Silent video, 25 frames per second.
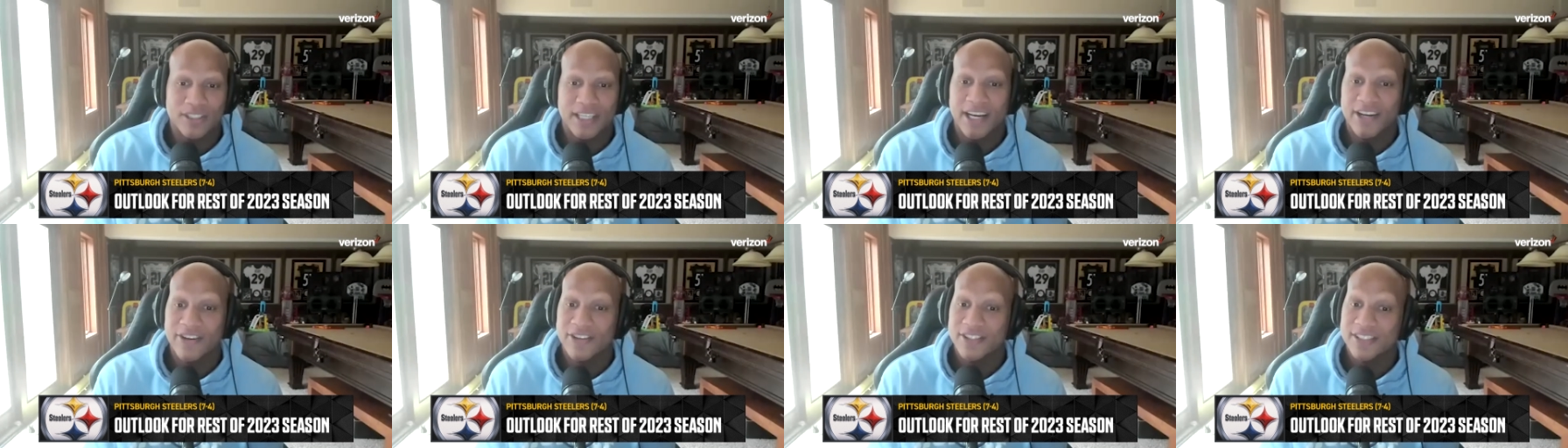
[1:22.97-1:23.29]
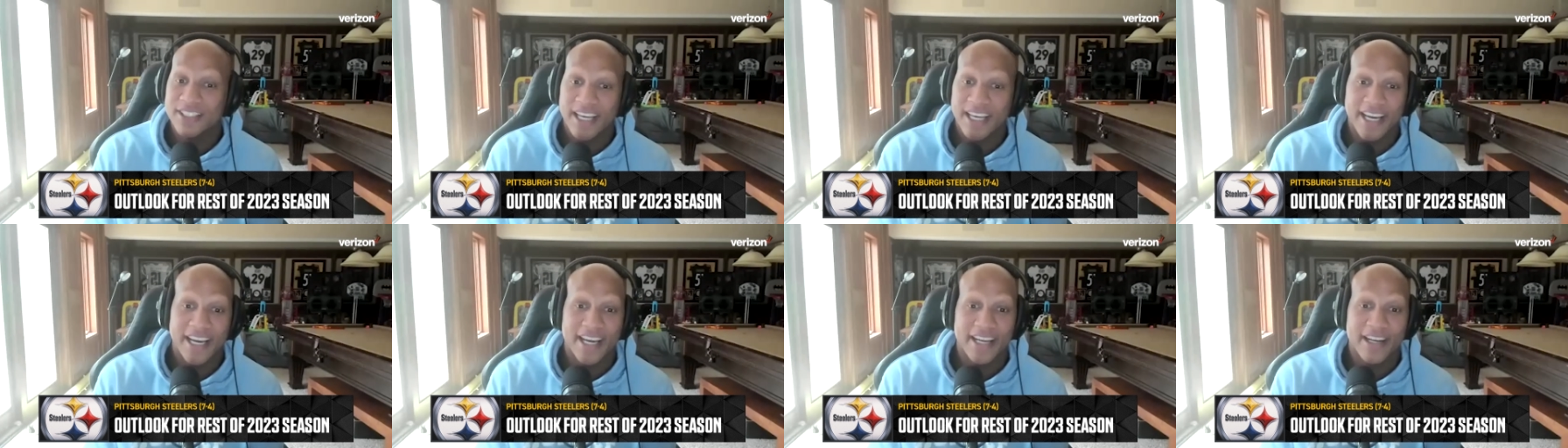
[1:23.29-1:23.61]
They
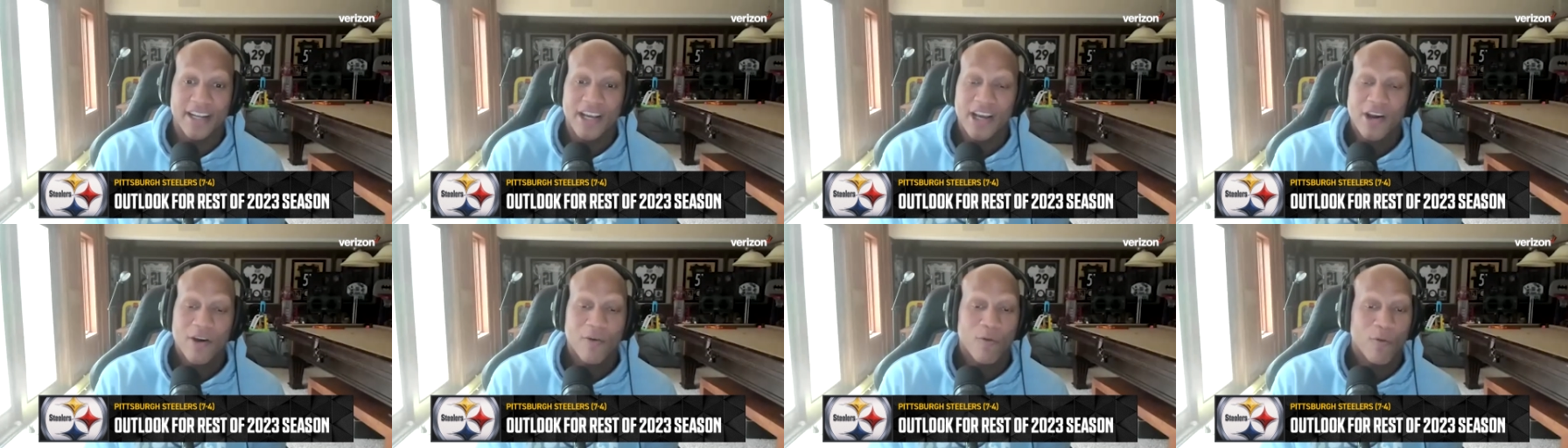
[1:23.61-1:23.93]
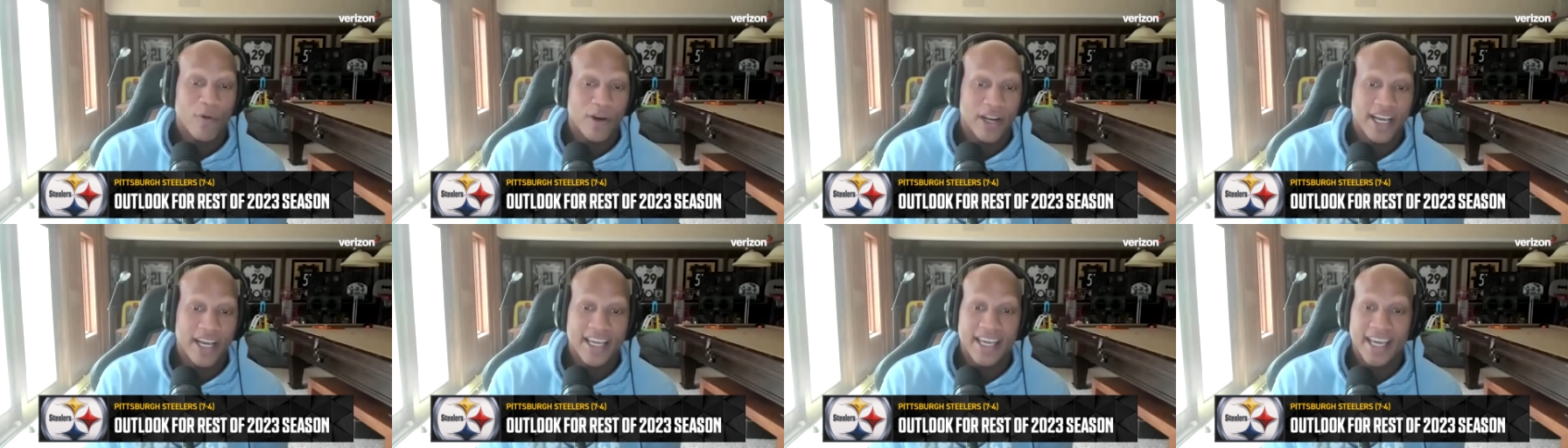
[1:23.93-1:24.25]
understand
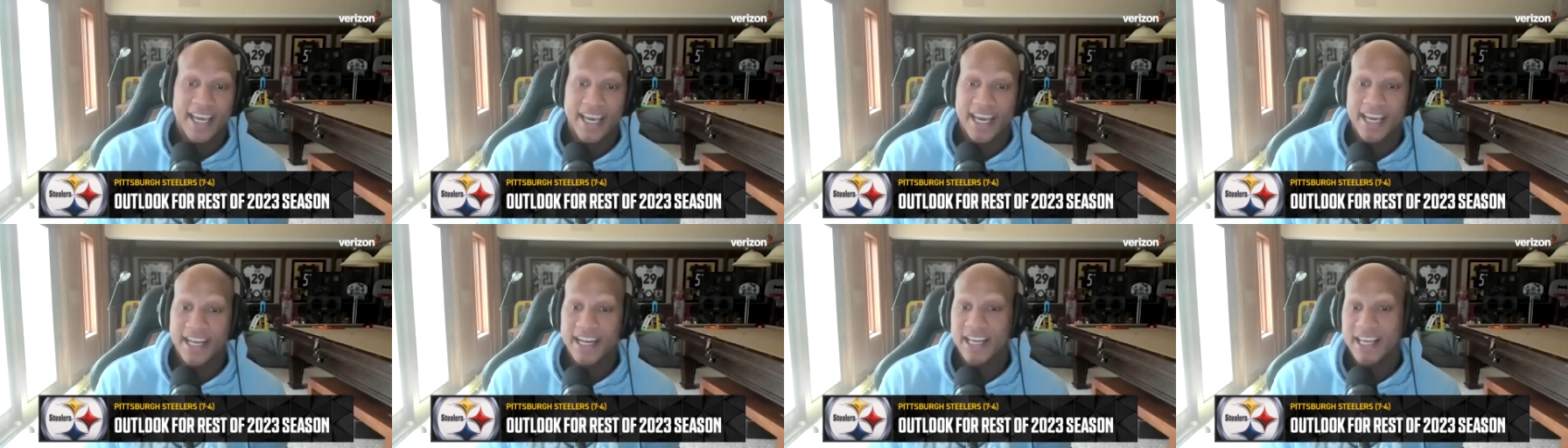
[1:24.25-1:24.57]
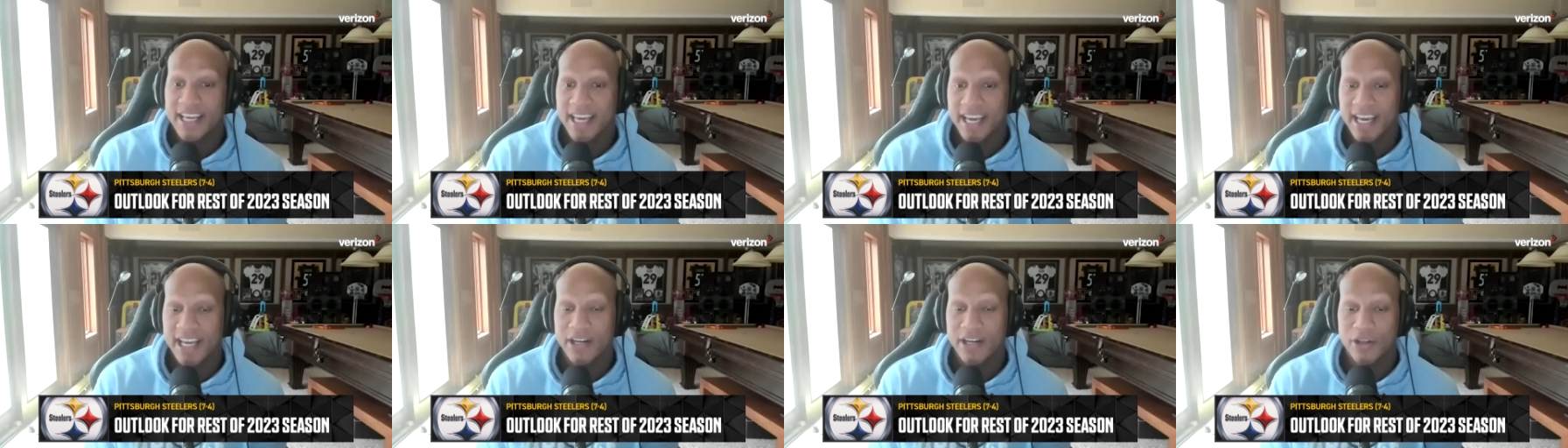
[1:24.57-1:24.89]
what they can and
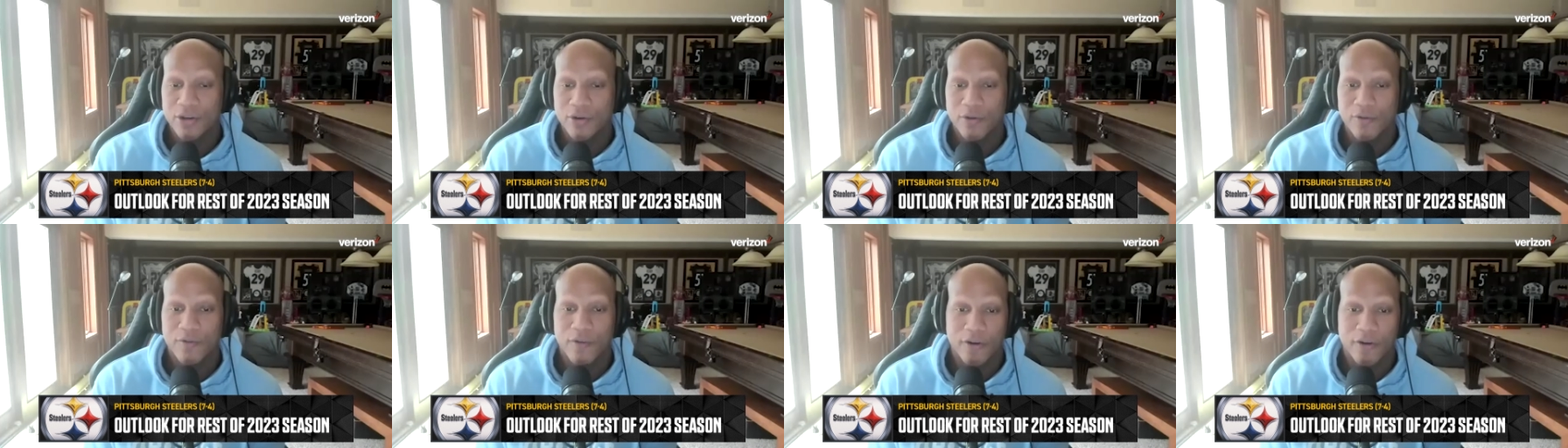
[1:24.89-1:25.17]
can't do